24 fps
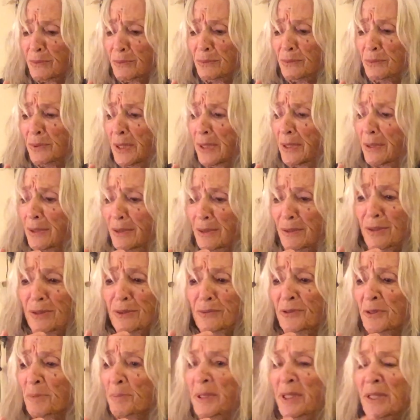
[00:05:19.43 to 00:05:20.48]
wear
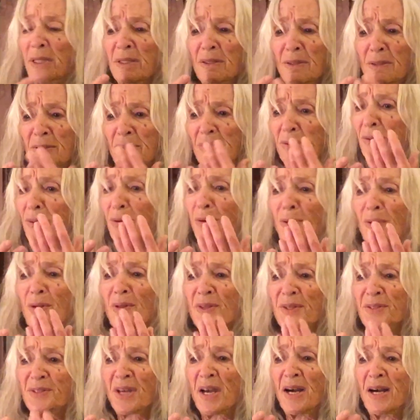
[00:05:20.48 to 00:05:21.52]
over me all the
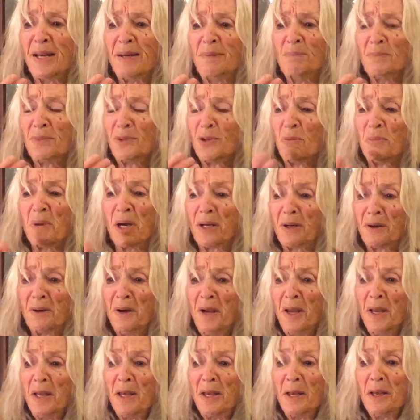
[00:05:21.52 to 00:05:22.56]
time, no matter
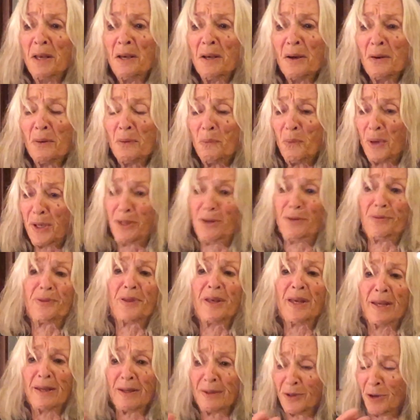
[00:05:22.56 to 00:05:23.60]
what you
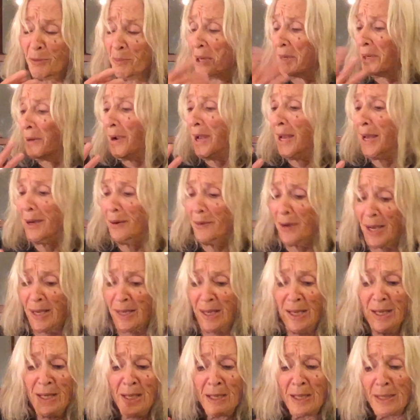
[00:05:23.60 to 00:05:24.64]
think, no matter how I
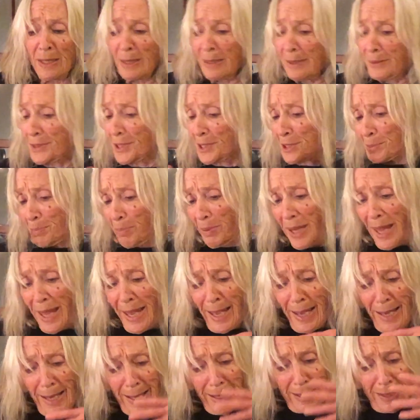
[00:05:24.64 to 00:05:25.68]

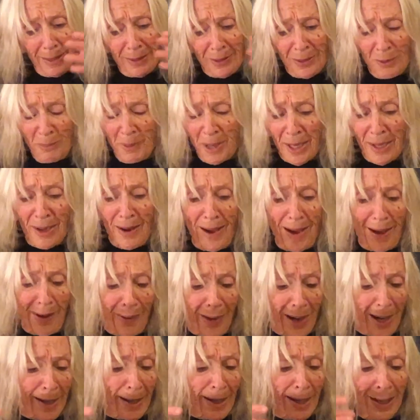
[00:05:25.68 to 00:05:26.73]
display, no matter how
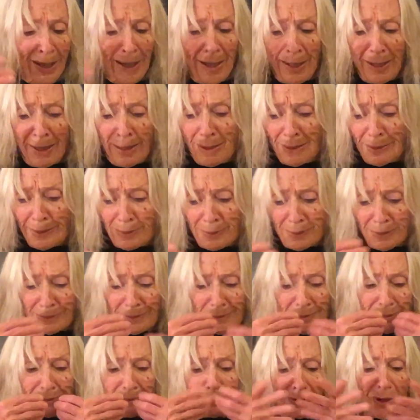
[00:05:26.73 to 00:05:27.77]
I
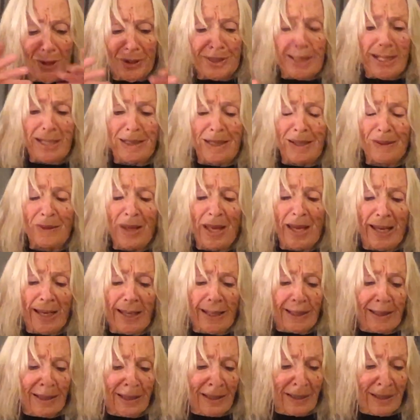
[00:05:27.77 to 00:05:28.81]

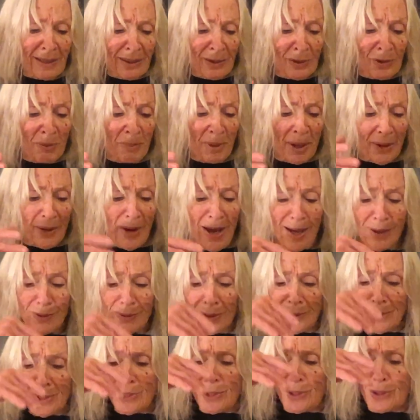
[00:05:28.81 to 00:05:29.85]
articulate, no matter how
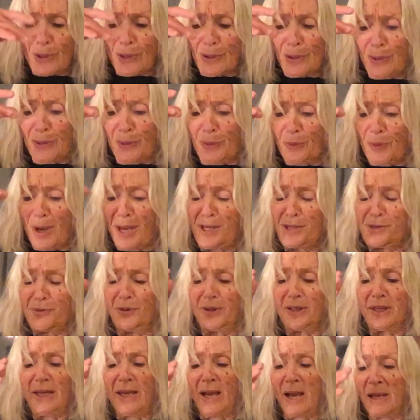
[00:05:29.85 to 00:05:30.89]

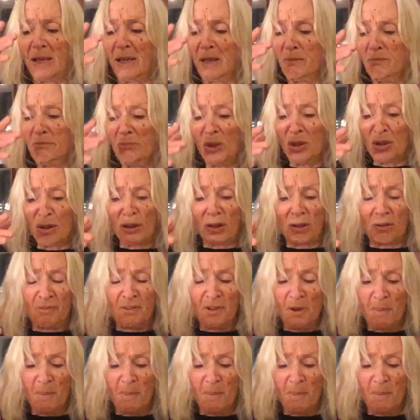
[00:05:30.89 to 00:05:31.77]
gracefully I move, no